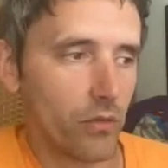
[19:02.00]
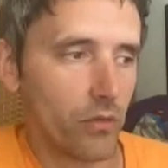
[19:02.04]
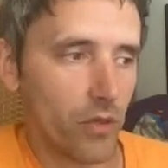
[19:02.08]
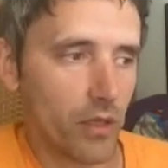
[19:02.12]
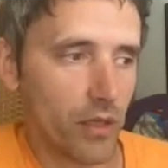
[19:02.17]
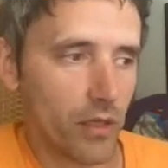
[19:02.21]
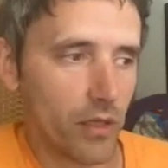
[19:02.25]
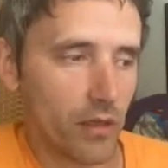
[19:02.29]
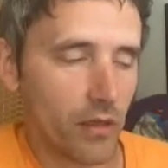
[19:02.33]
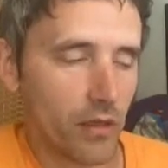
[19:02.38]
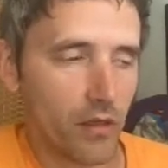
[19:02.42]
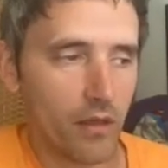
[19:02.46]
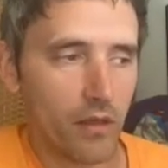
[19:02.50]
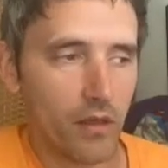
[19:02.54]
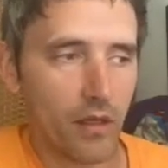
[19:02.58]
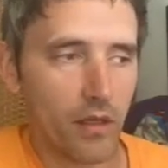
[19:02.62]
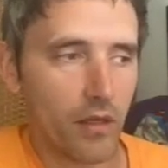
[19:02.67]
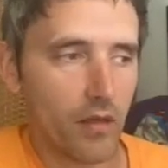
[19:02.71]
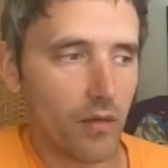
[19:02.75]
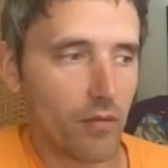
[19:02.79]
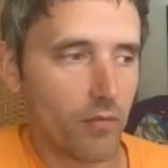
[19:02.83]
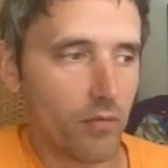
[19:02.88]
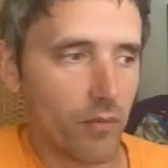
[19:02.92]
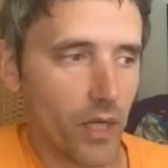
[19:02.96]
doing.
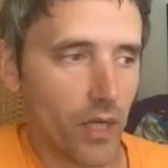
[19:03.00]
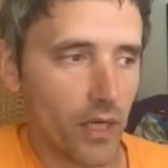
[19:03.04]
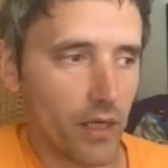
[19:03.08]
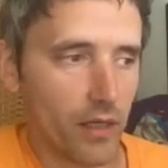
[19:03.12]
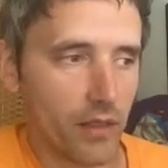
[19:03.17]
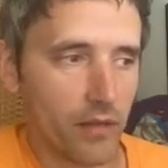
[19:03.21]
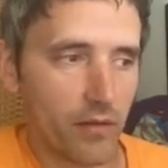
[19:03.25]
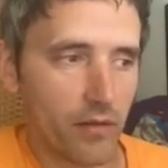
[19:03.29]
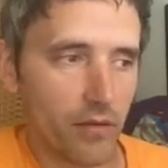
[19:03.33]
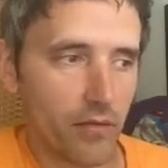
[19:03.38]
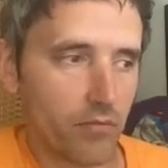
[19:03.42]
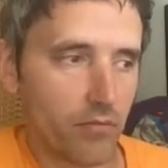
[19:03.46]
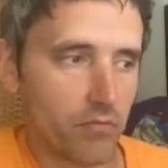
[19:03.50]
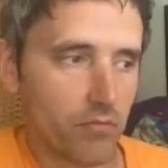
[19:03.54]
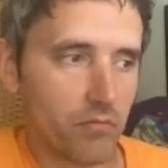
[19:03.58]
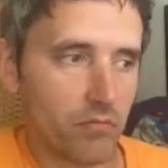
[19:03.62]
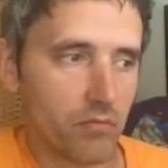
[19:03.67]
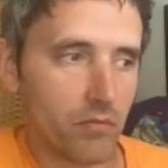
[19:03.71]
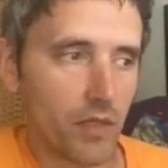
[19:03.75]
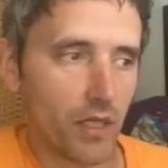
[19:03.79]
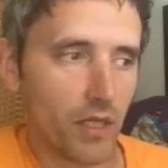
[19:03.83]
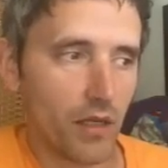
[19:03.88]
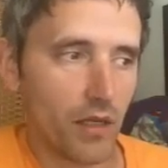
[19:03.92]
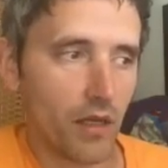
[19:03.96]
But
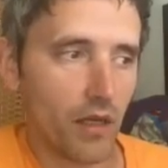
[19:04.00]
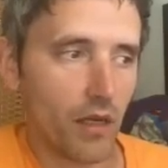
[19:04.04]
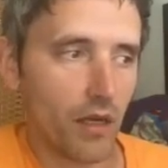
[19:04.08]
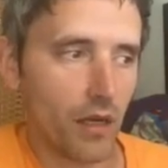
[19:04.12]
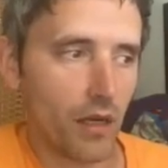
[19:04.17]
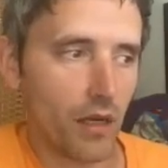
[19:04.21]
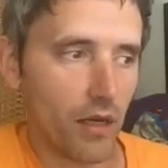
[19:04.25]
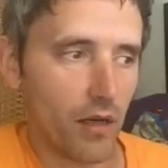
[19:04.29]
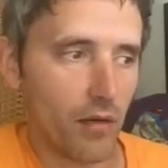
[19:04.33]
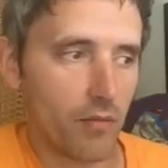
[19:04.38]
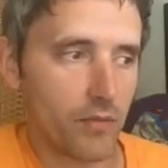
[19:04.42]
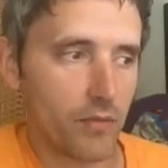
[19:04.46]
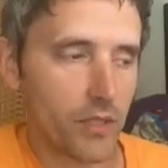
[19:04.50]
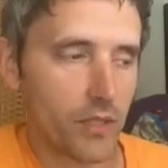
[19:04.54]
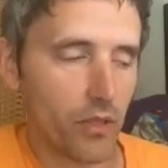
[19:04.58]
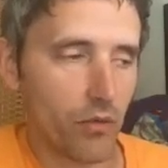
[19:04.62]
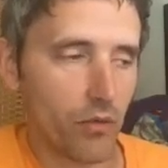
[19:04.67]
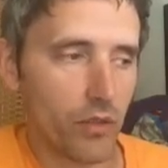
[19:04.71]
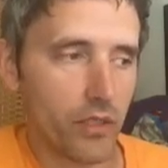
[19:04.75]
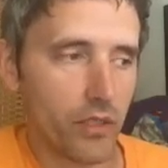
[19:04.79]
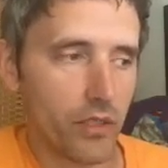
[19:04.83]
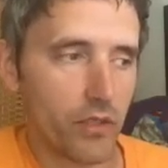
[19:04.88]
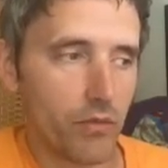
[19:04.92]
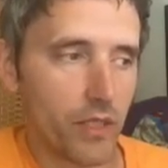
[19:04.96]
so
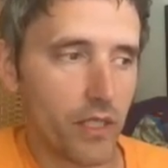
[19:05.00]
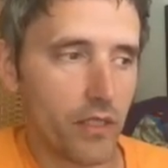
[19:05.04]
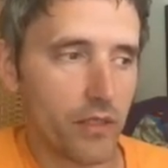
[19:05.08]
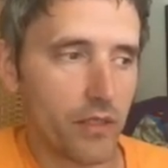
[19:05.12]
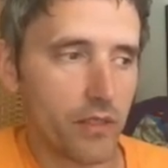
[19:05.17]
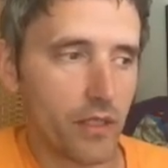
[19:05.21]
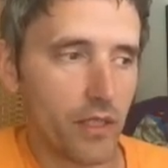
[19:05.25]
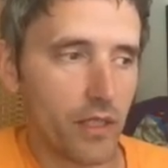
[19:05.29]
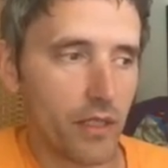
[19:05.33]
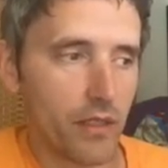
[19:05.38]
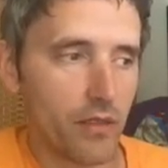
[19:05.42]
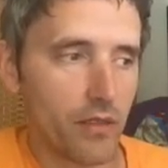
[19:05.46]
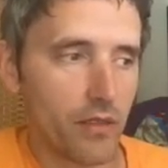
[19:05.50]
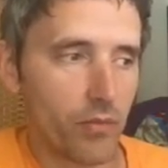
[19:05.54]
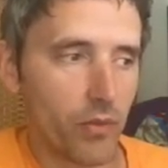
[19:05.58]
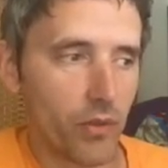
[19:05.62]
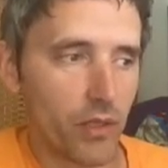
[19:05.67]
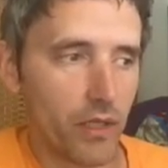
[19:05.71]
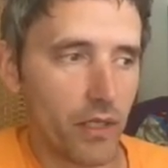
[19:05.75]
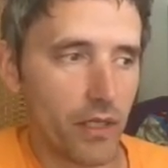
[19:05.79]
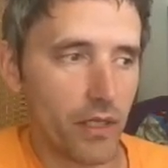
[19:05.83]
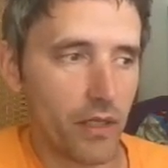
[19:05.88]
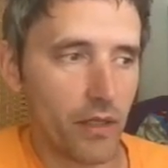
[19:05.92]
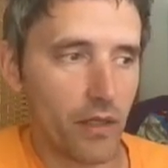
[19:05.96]
we just need to
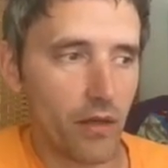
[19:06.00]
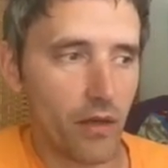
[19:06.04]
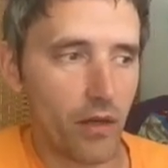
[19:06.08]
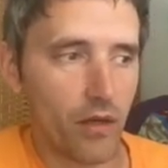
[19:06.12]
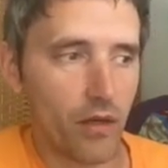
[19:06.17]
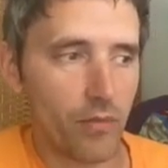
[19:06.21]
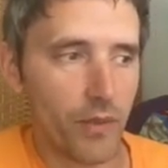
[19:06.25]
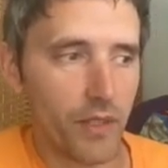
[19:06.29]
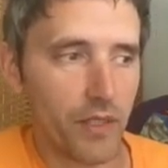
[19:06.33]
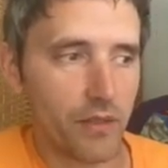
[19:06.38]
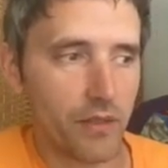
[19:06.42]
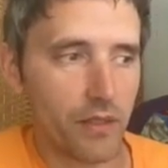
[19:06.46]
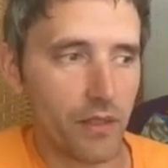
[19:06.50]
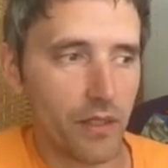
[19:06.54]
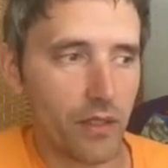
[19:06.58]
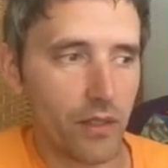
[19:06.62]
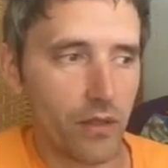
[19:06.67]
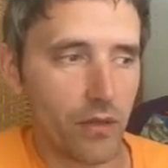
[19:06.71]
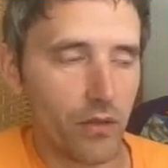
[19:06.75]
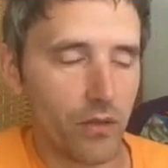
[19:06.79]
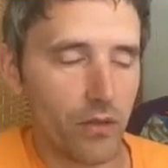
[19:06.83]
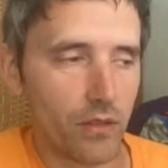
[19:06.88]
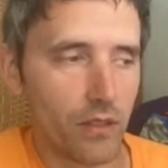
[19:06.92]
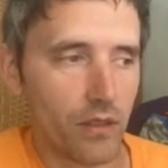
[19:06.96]
put in an RPC
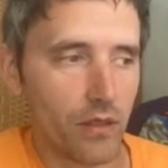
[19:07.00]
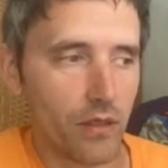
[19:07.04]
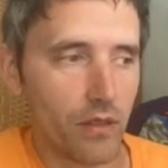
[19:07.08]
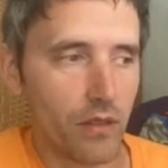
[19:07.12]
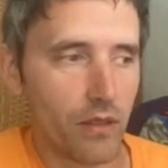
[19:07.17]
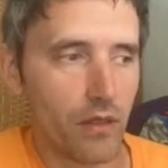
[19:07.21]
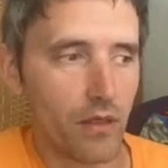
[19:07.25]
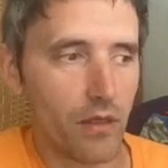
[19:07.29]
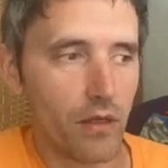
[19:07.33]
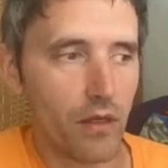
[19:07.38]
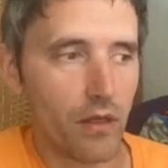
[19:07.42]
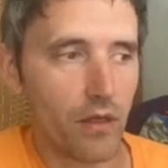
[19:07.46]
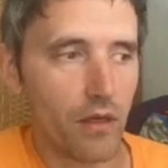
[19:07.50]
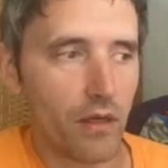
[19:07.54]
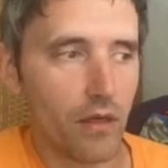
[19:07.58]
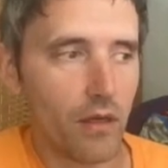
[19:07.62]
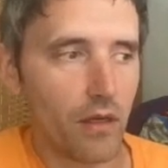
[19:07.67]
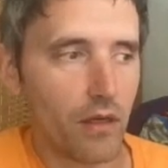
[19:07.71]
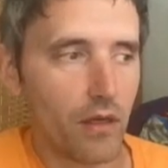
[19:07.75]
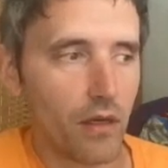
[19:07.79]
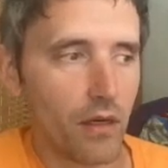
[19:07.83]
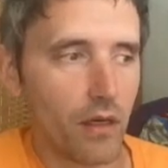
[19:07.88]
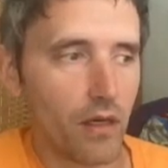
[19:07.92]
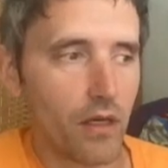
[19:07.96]
node
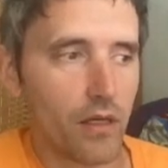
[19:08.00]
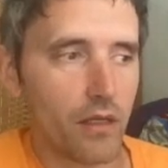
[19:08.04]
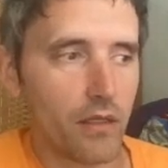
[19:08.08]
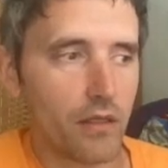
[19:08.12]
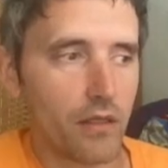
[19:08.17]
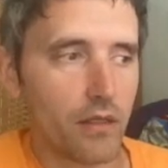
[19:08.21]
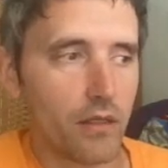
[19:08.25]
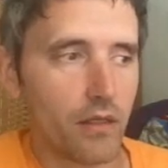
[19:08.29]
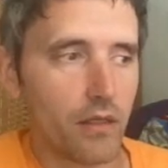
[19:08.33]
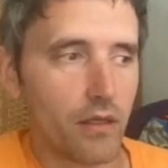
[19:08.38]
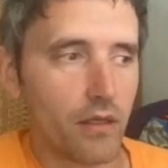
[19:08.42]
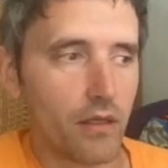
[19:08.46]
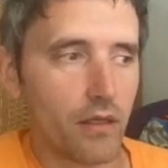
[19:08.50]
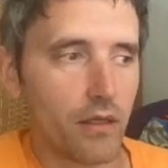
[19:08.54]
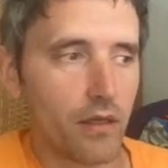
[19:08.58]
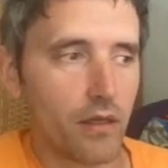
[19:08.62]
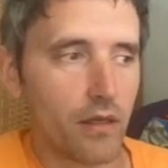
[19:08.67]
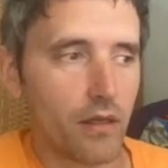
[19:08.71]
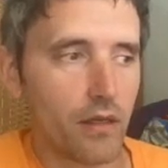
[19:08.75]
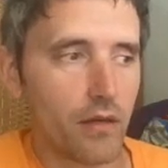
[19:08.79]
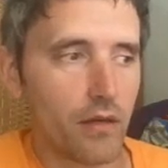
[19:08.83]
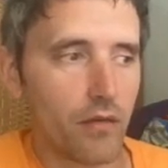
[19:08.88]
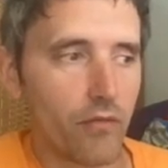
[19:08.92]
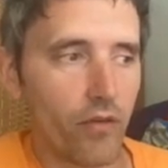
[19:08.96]
on
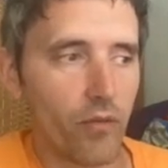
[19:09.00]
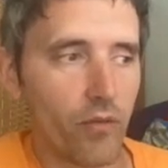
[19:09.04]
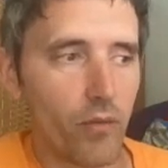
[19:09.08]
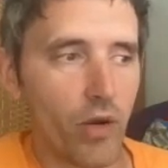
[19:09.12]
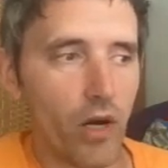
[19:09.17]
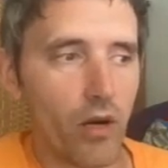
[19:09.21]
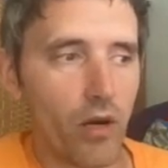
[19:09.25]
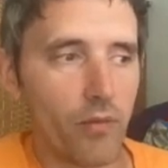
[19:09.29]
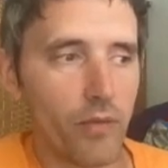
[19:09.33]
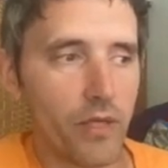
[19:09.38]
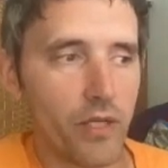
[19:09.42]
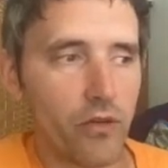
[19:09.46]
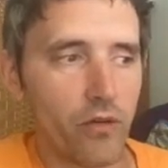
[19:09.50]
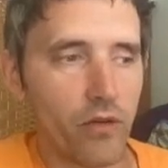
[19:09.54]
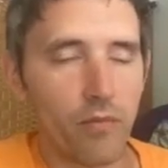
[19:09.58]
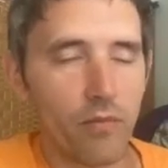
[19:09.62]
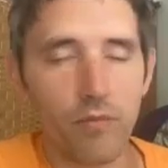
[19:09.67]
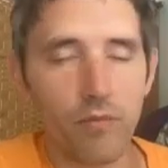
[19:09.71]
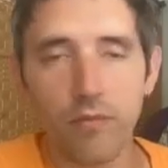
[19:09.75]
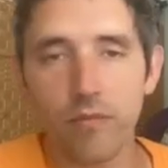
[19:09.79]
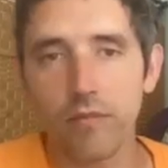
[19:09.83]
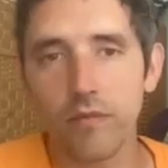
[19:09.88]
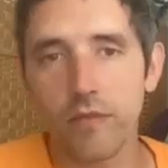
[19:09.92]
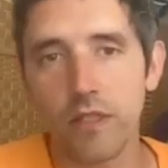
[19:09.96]
from
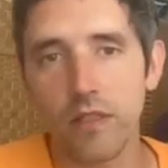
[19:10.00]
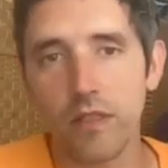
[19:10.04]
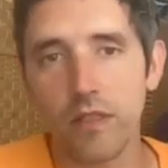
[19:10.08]
Arbitrum